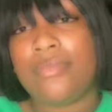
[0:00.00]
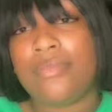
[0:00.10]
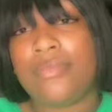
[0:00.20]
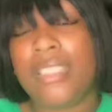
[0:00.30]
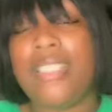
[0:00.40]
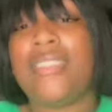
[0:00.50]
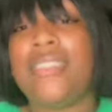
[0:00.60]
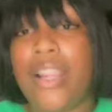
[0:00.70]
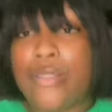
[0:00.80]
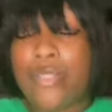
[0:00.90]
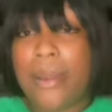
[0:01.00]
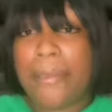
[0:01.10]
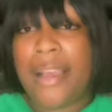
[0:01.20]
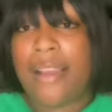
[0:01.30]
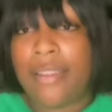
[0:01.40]
Because it starts in the
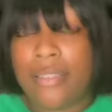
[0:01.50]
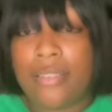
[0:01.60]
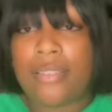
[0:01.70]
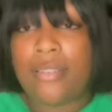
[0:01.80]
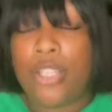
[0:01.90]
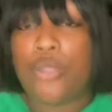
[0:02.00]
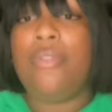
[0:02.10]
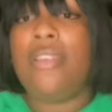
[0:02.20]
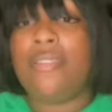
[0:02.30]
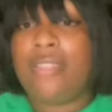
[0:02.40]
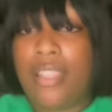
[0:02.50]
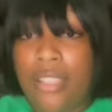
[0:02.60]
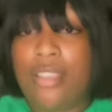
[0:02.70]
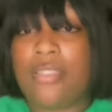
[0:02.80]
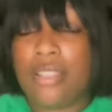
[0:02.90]
mind. You can think
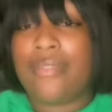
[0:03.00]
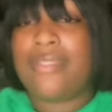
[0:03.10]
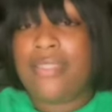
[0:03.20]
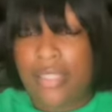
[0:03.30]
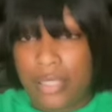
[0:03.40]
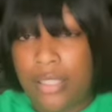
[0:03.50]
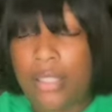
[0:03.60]
yourself sick.